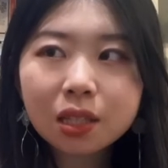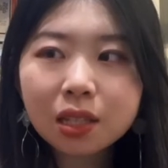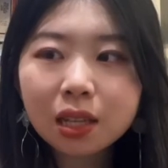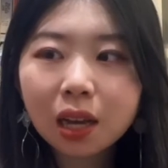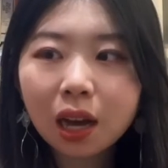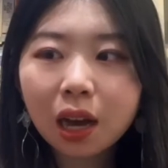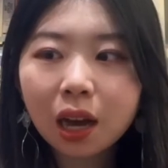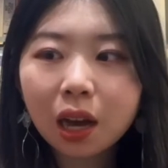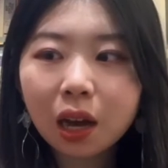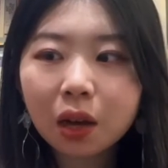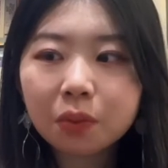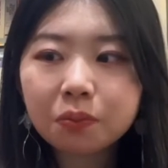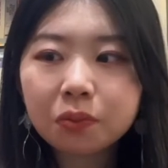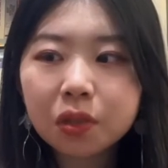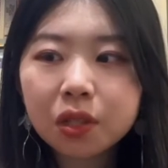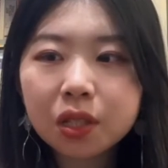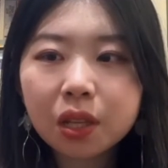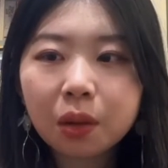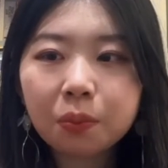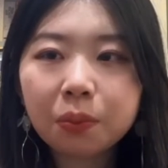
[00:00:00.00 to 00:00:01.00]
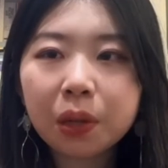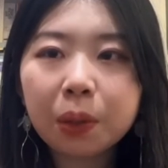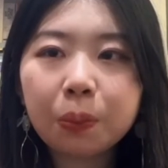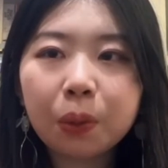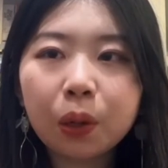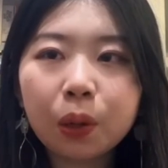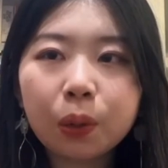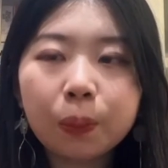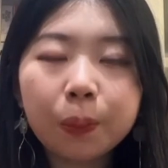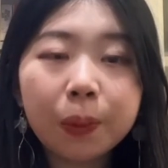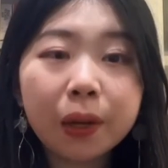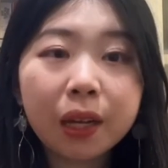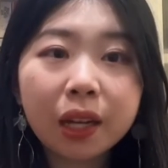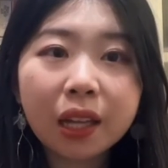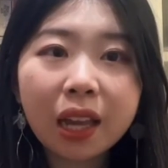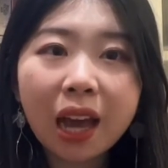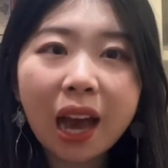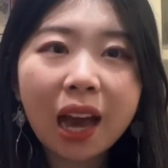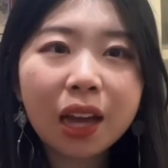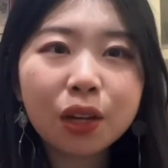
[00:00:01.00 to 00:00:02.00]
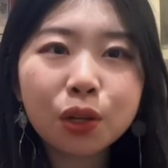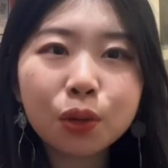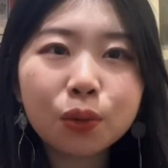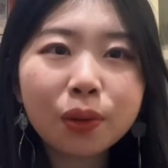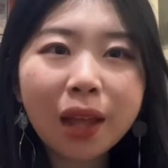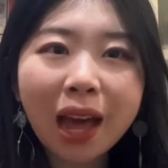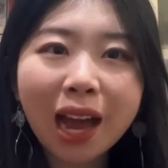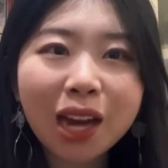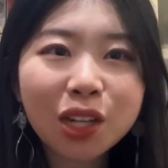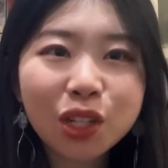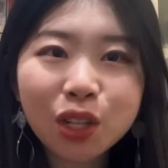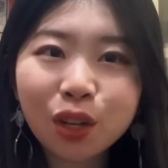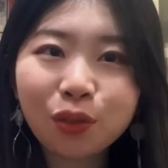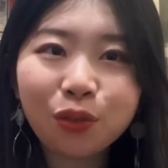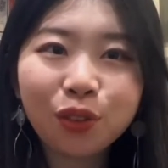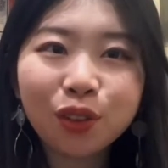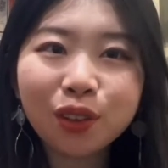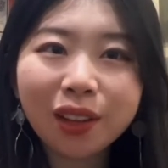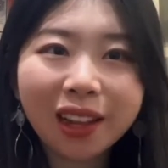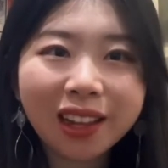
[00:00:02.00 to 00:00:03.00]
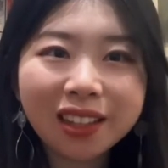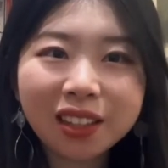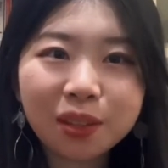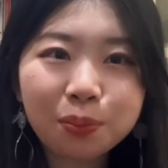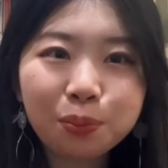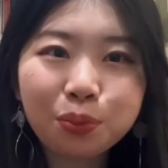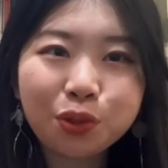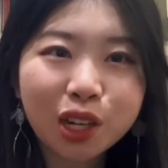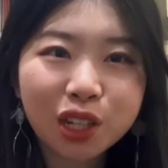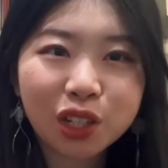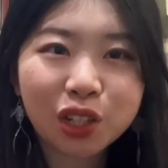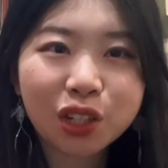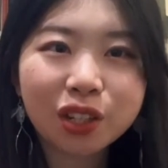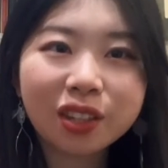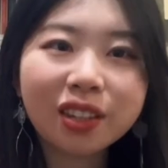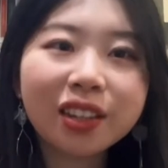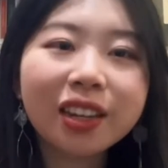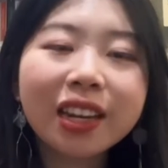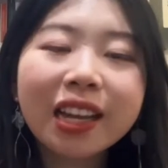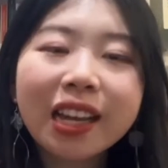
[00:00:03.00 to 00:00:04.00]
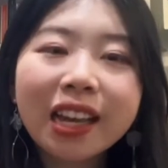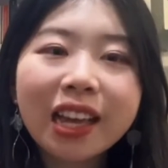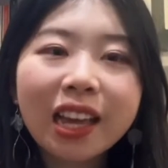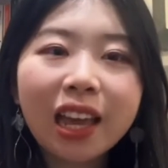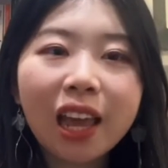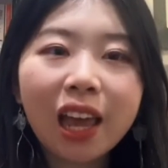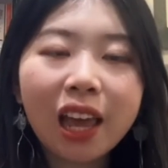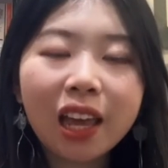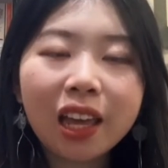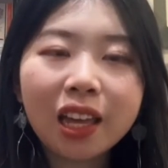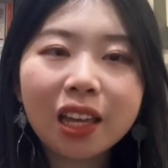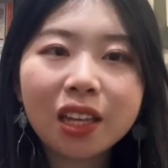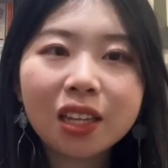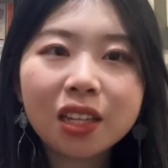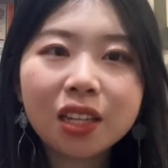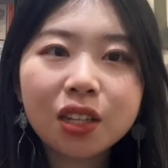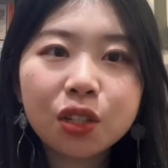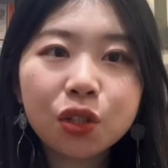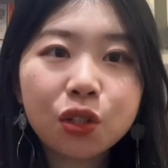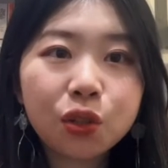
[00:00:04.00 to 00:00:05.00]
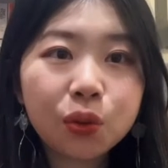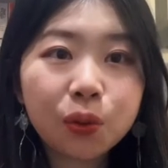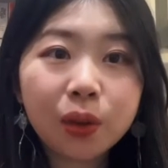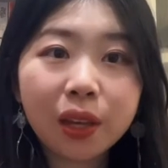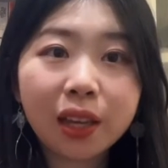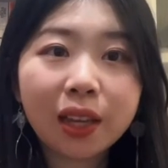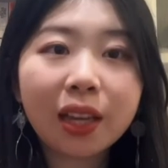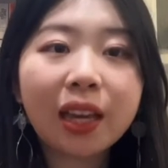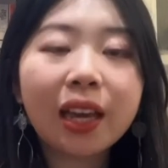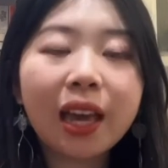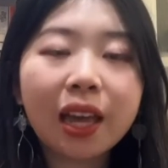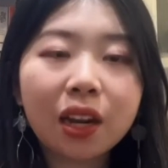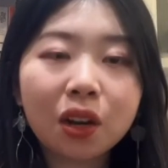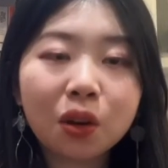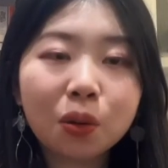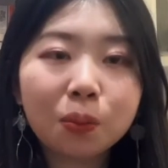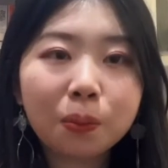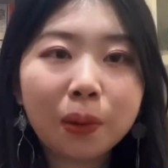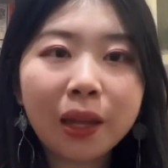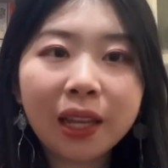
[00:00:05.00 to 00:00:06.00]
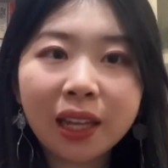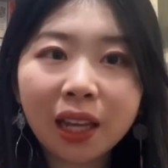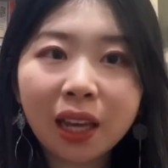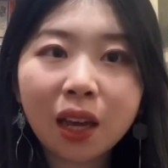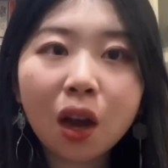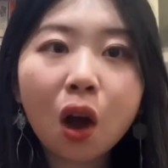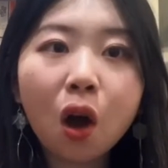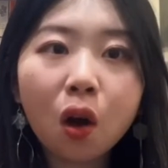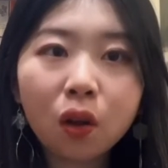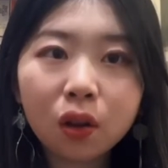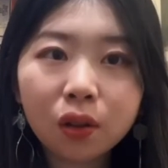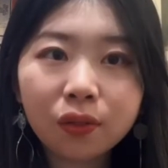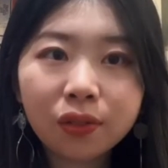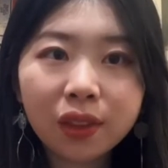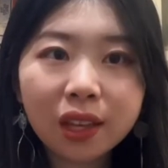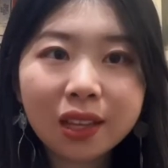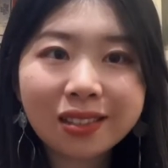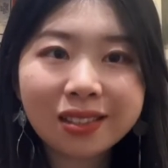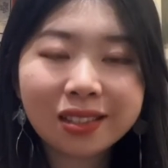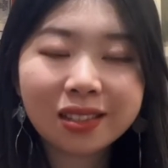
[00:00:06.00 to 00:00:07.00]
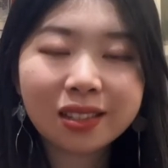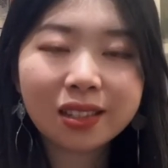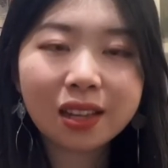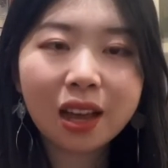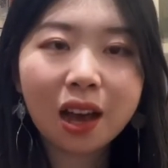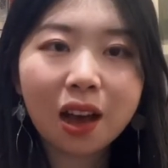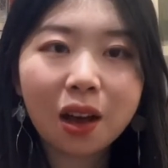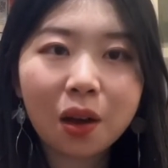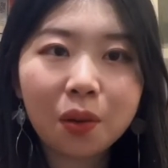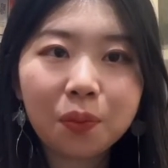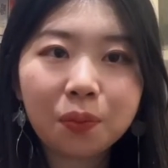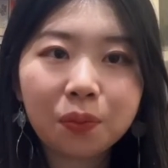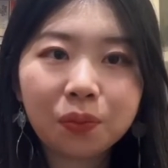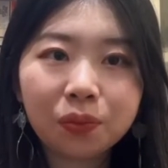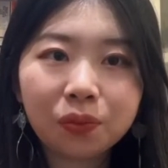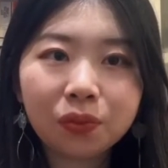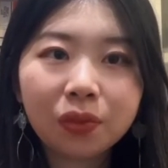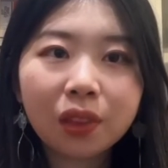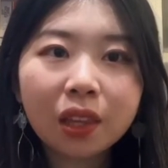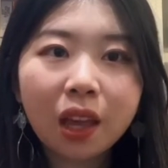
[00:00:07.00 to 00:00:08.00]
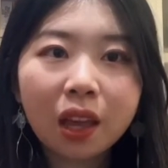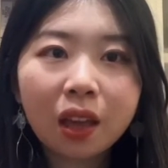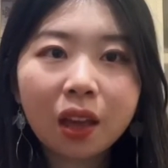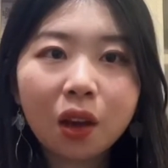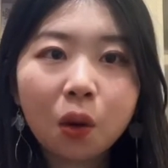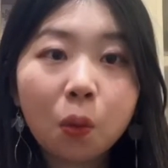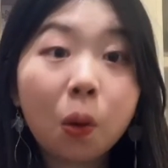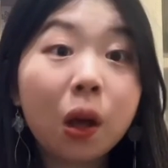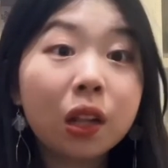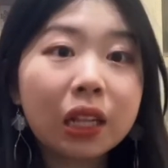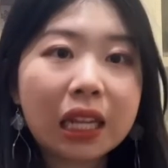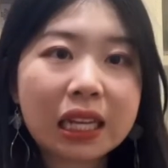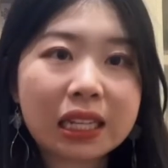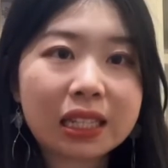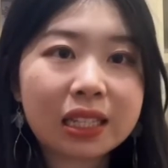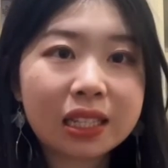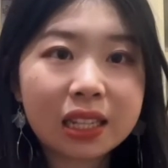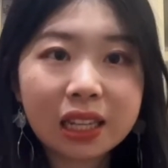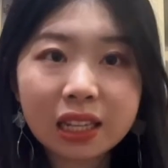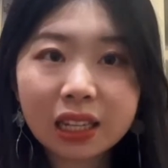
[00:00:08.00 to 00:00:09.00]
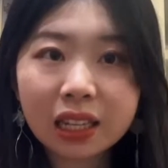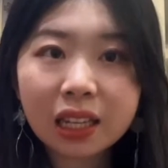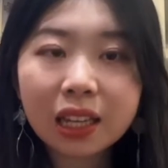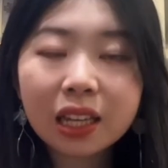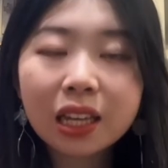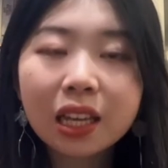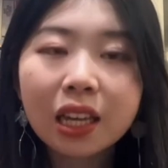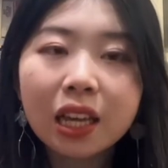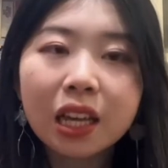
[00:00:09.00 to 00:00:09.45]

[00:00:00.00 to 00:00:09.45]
to some people, but I don't actually feel any pressure in doing and completing all of this while I study.